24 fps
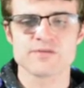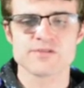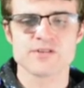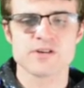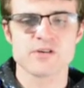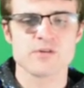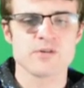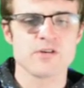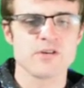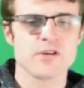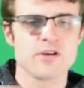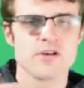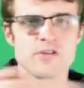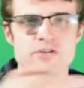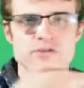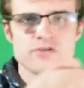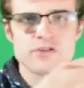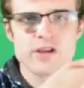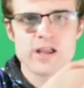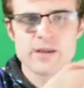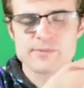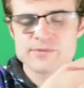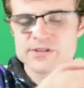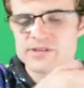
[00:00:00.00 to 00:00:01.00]
So
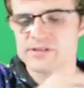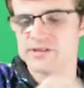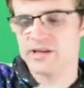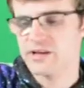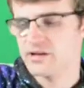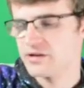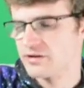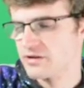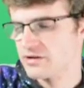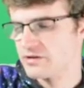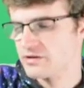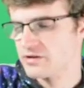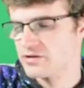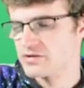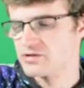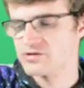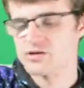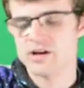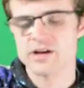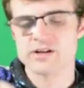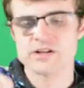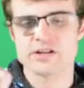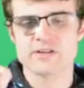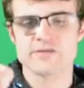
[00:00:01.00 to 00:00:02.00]
3 amps is headed in this
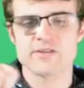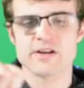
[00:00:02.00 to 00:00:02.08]
direction.